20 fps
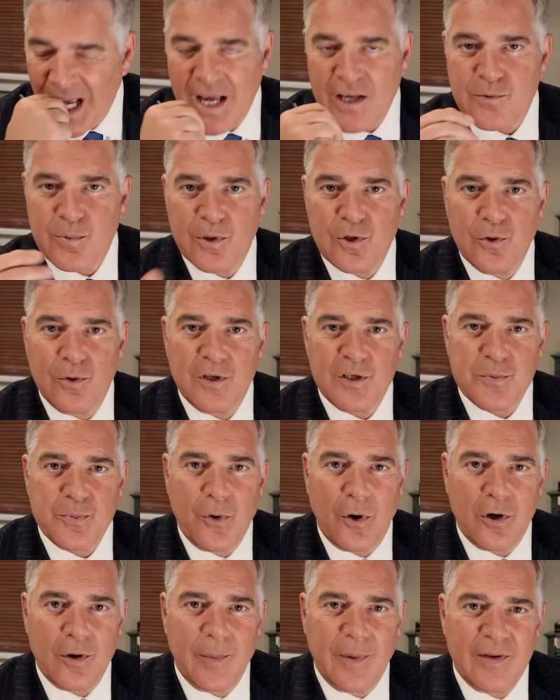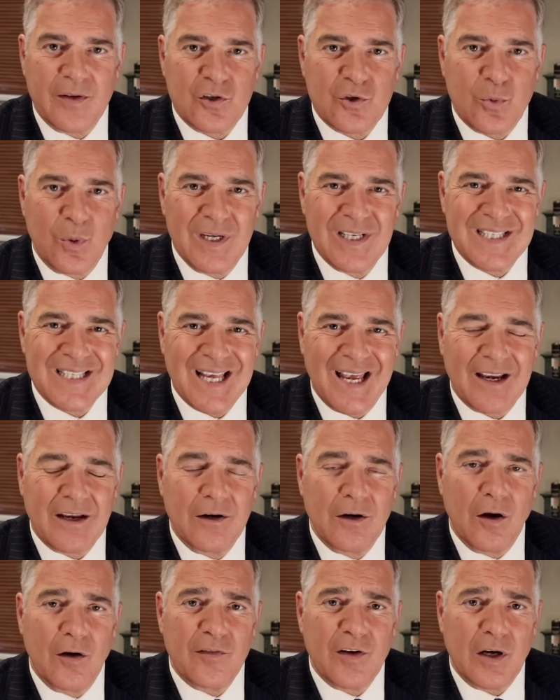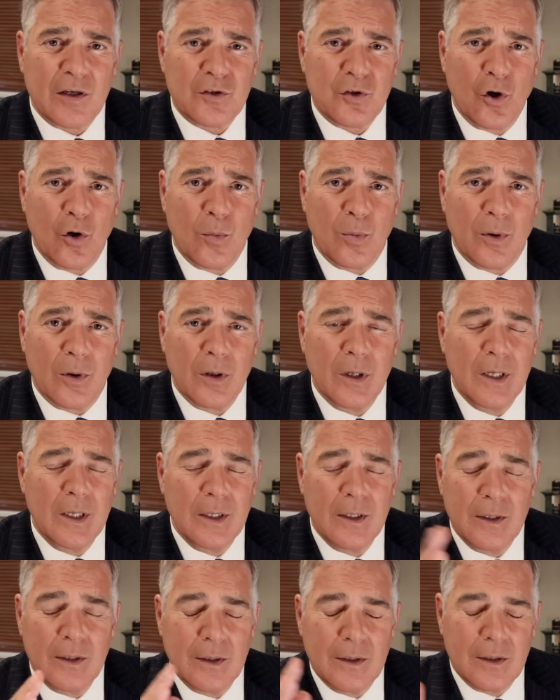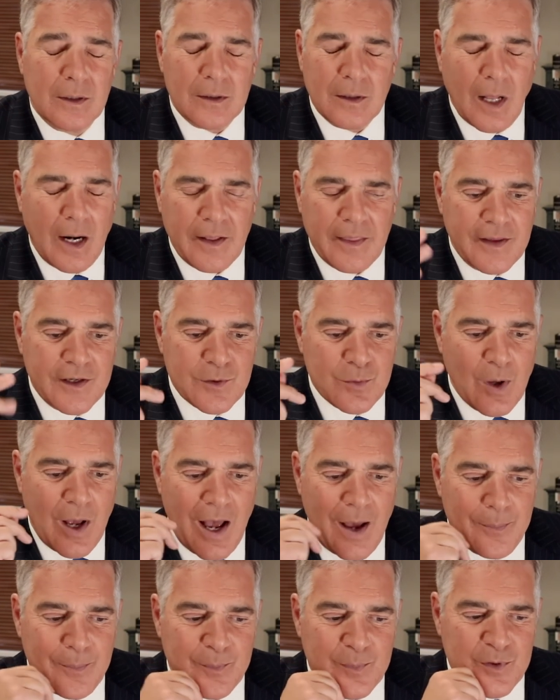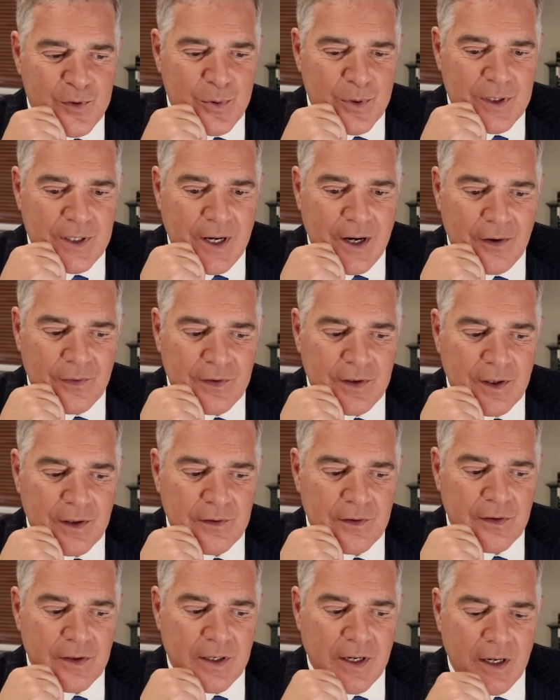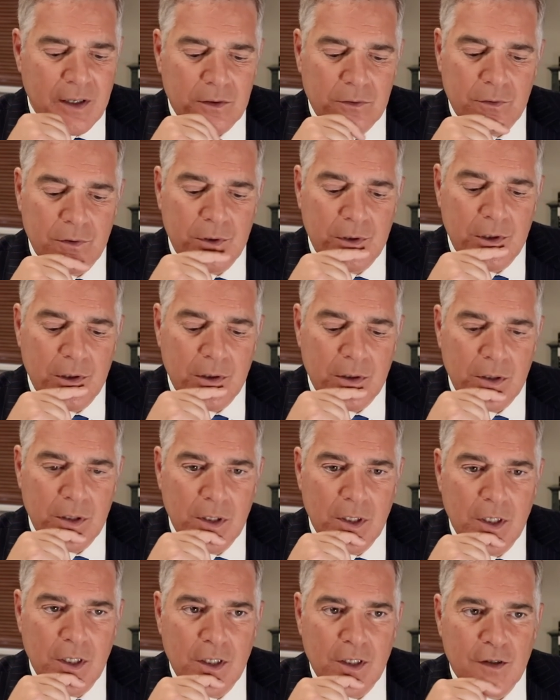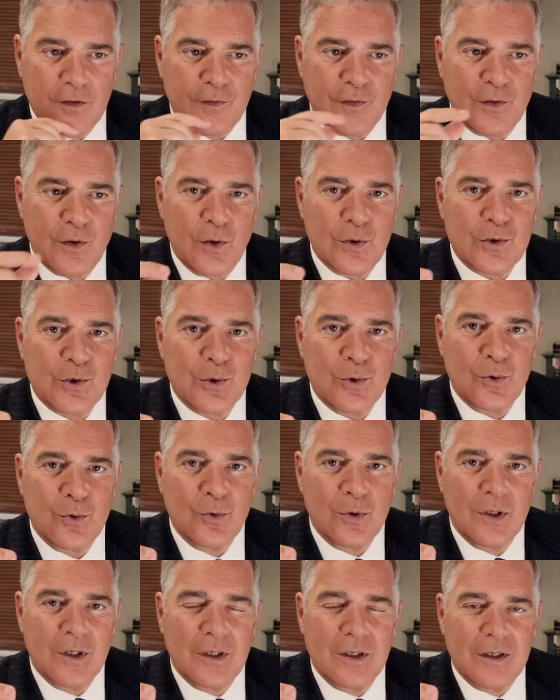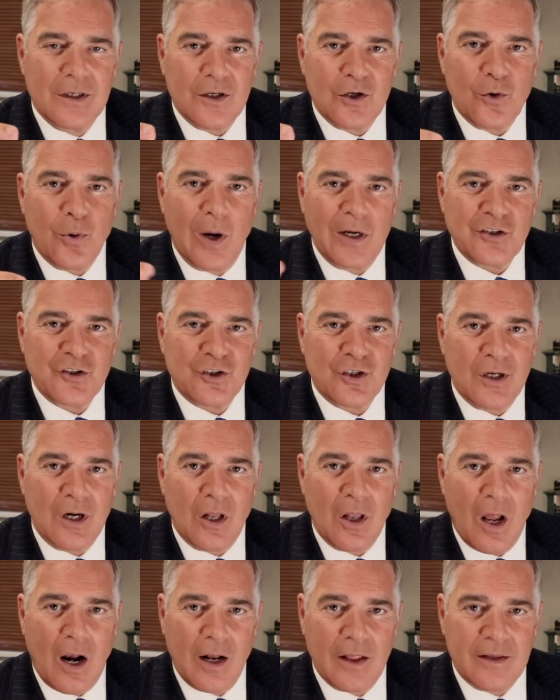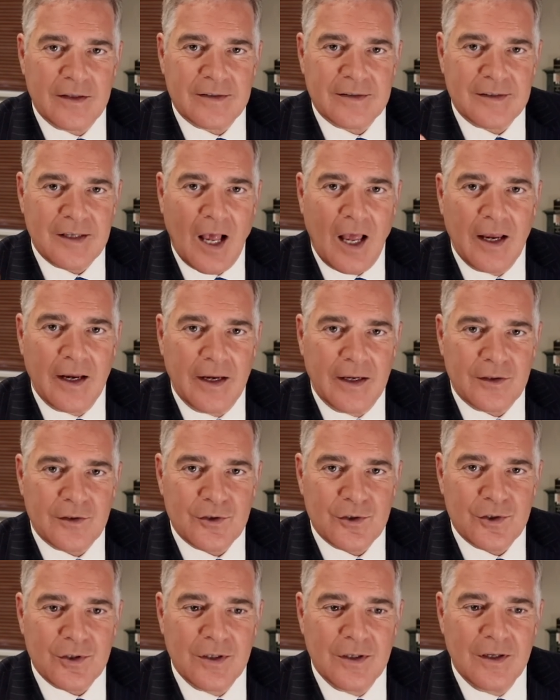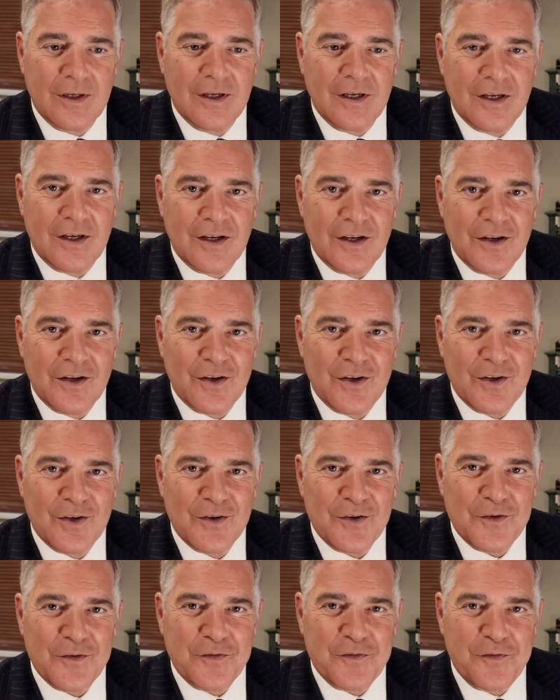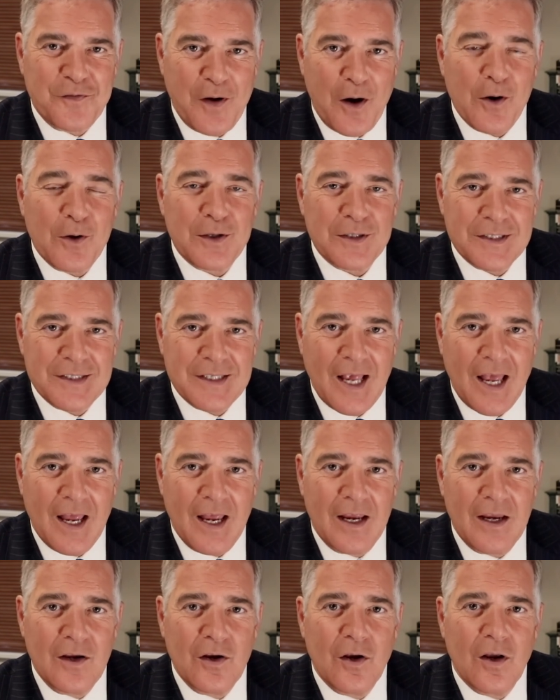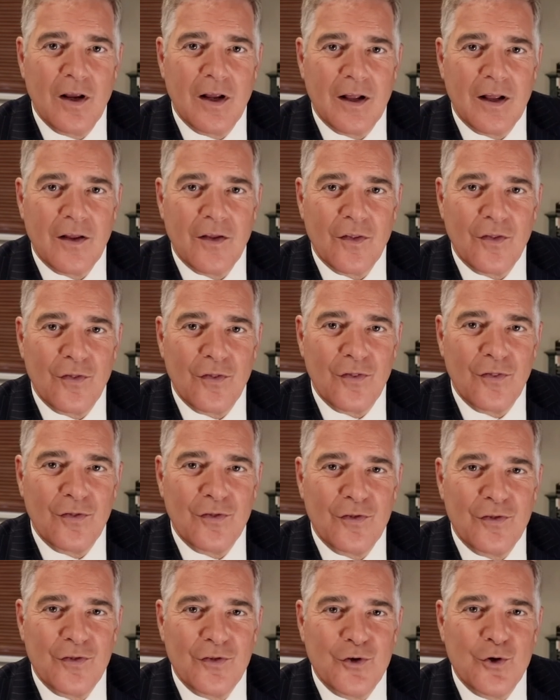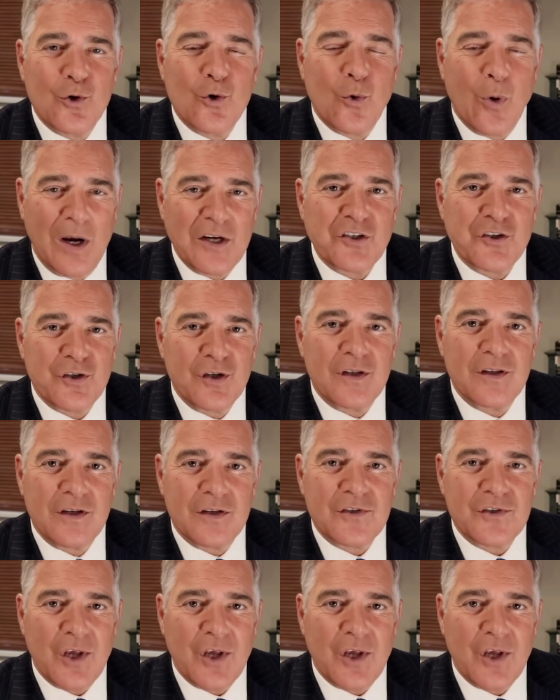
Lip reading: as we do this program on the 22nd of October, a lot of things will happen between now and the end of the calendar year. For those who question a lot of the science, fair to say you question the